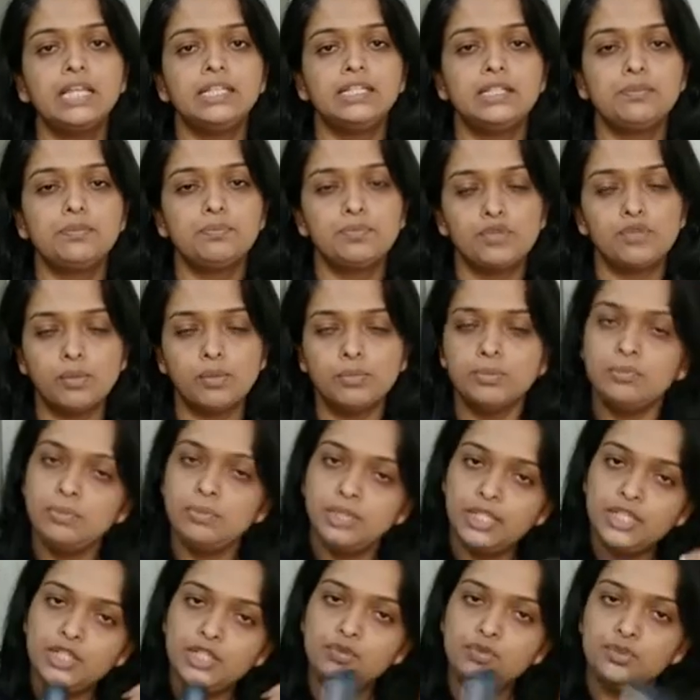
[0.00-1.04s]
then
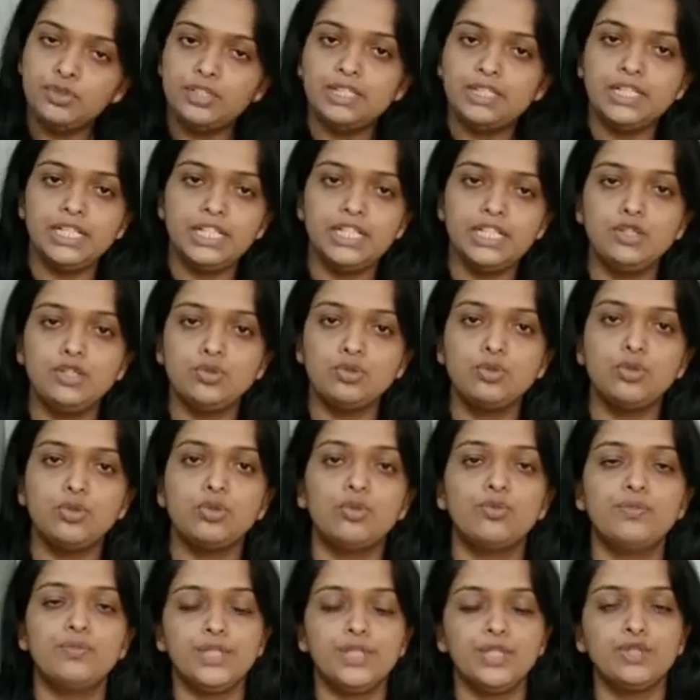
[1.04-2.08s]
probably you would need to
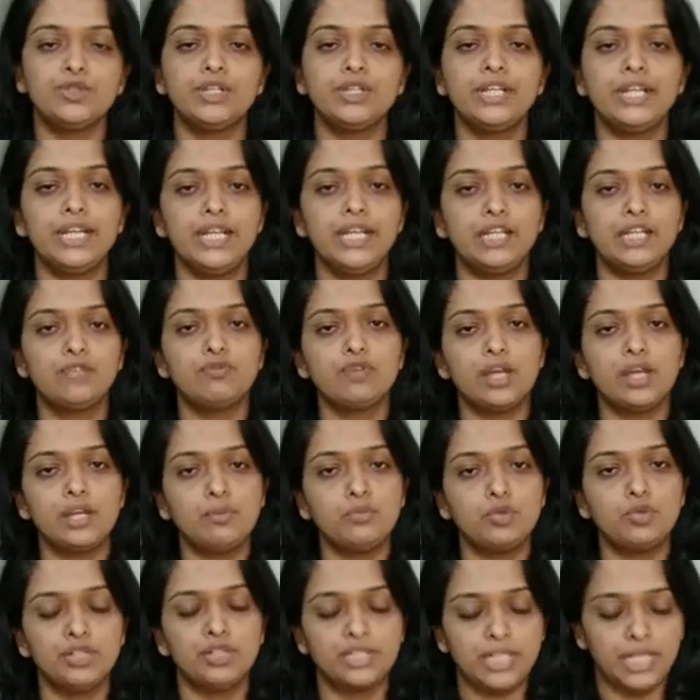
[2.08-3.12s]
go by your hair one
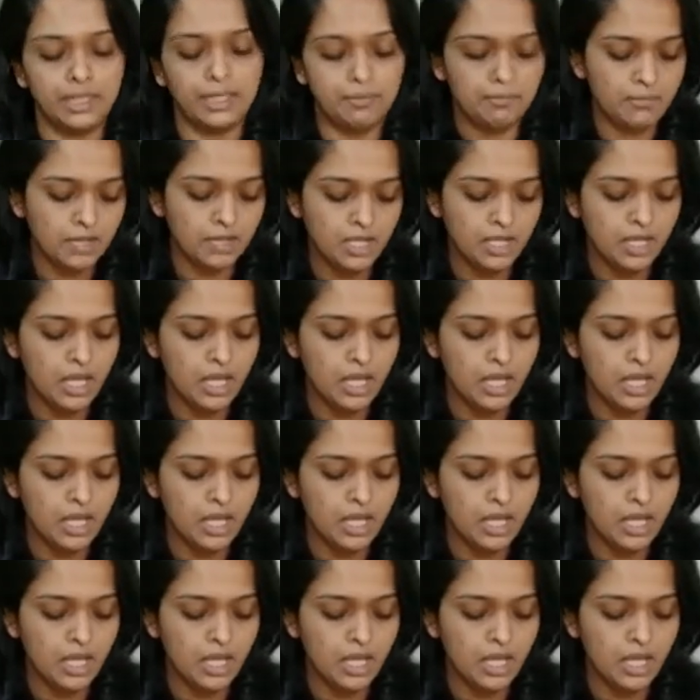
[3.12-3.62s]
more time